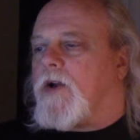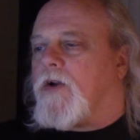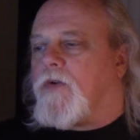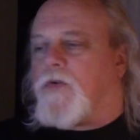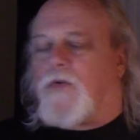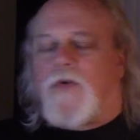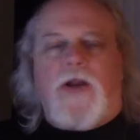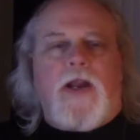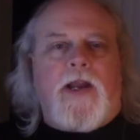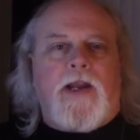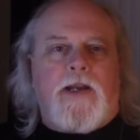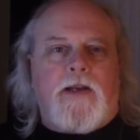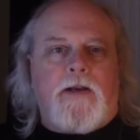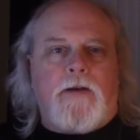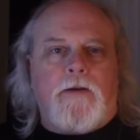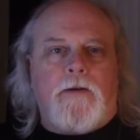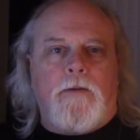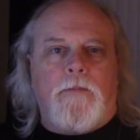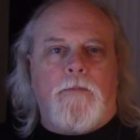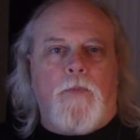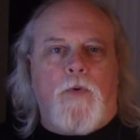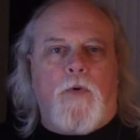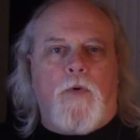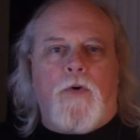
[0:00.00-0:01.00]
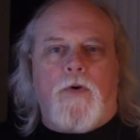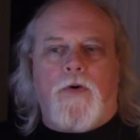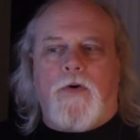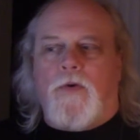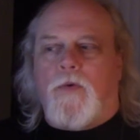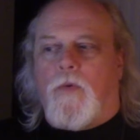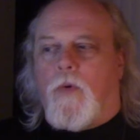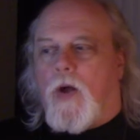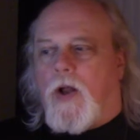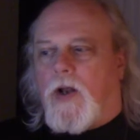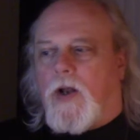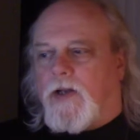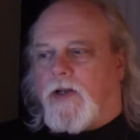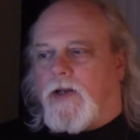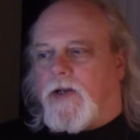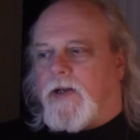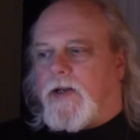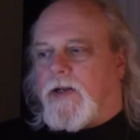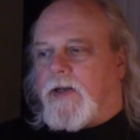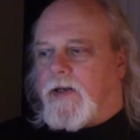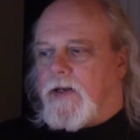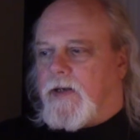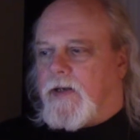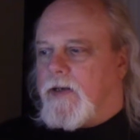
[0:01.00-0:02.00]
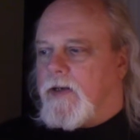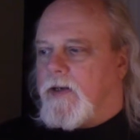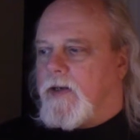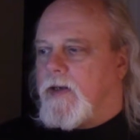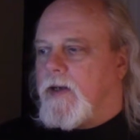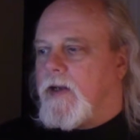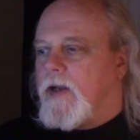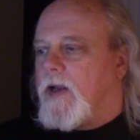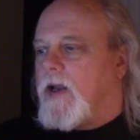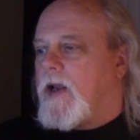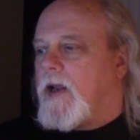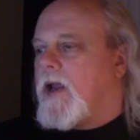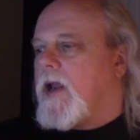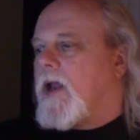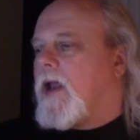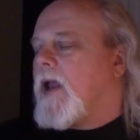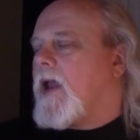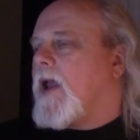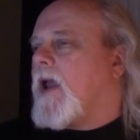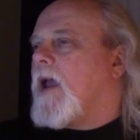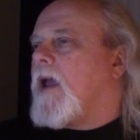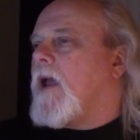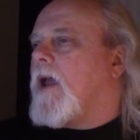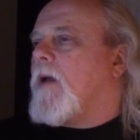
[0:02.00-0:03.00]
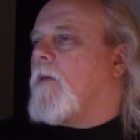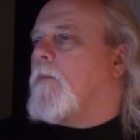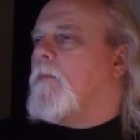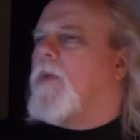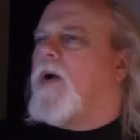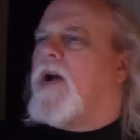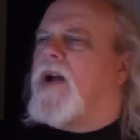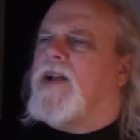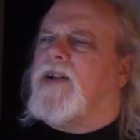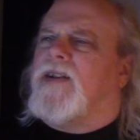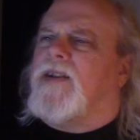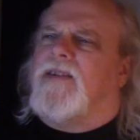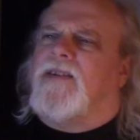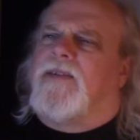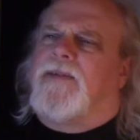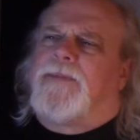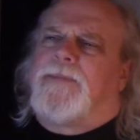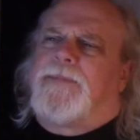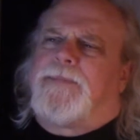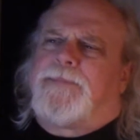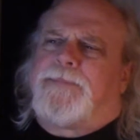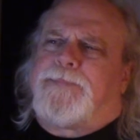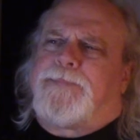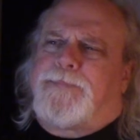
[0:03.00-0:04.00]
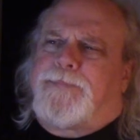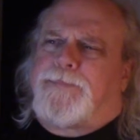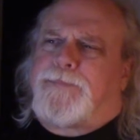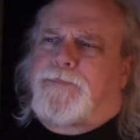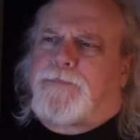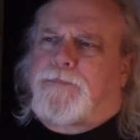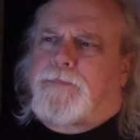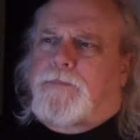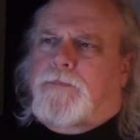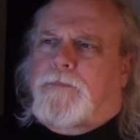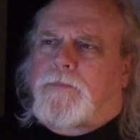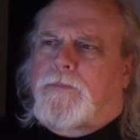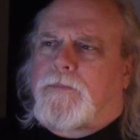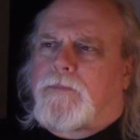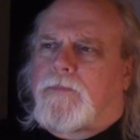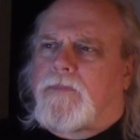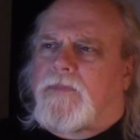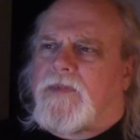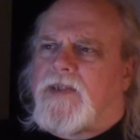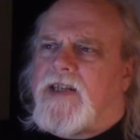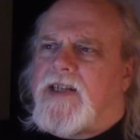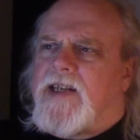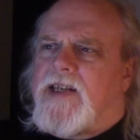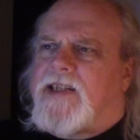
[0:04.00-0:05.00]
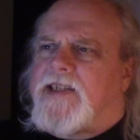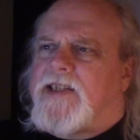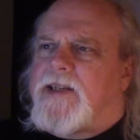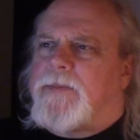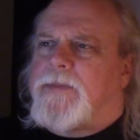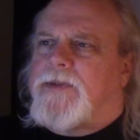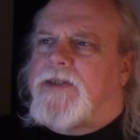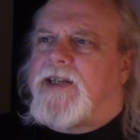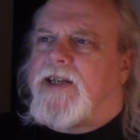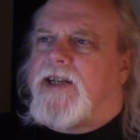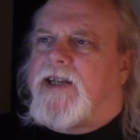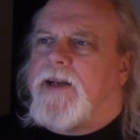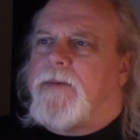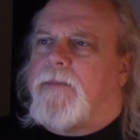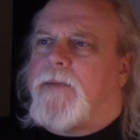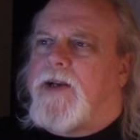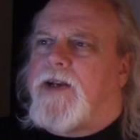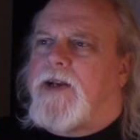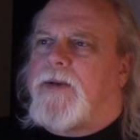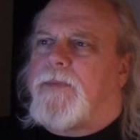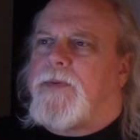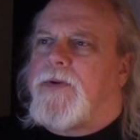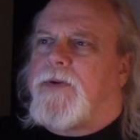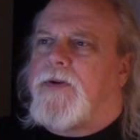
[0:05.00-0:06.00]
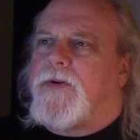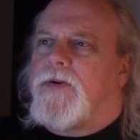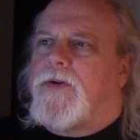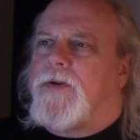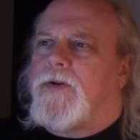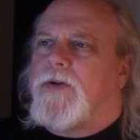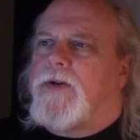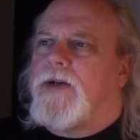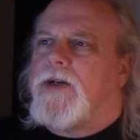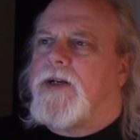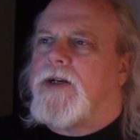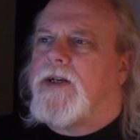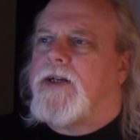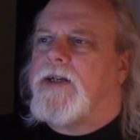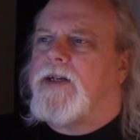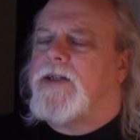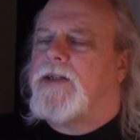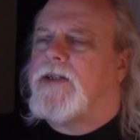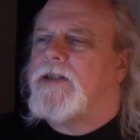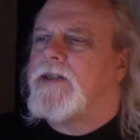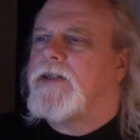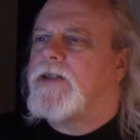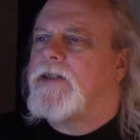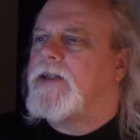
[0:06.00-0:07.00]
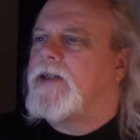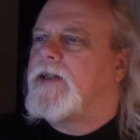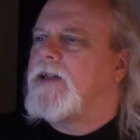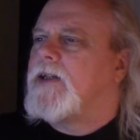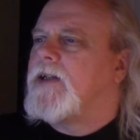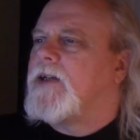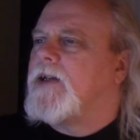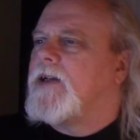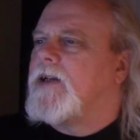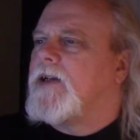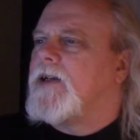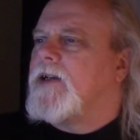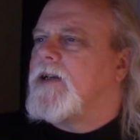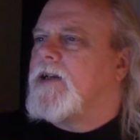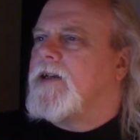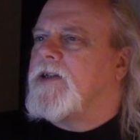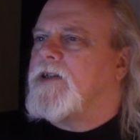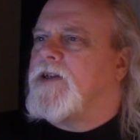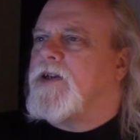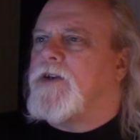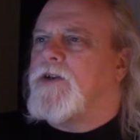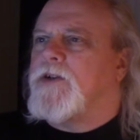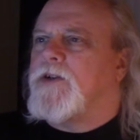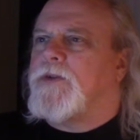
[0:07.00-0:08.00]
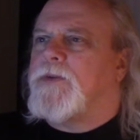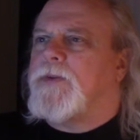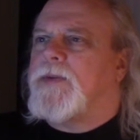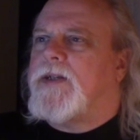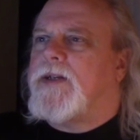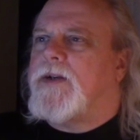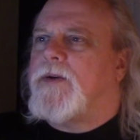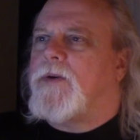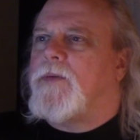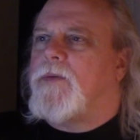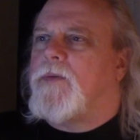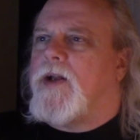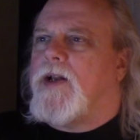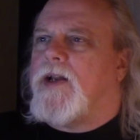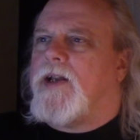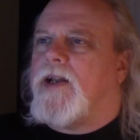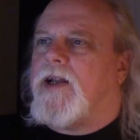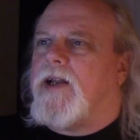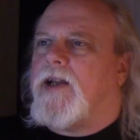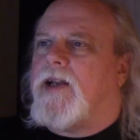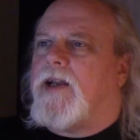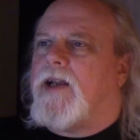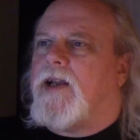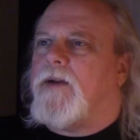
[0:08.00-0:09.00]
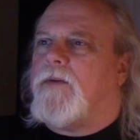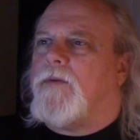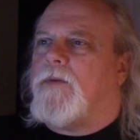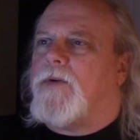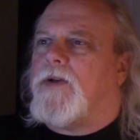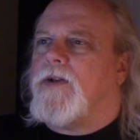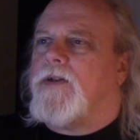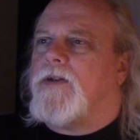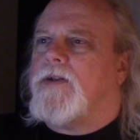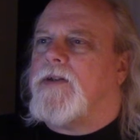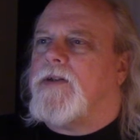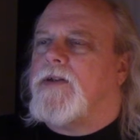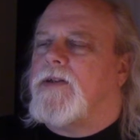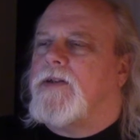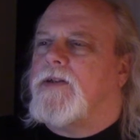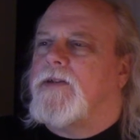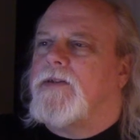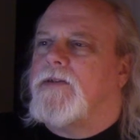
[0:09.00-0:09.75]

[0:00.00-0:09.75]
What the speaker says: create more quality. But yes, I'm sitting at my computer. Excuse me while I want to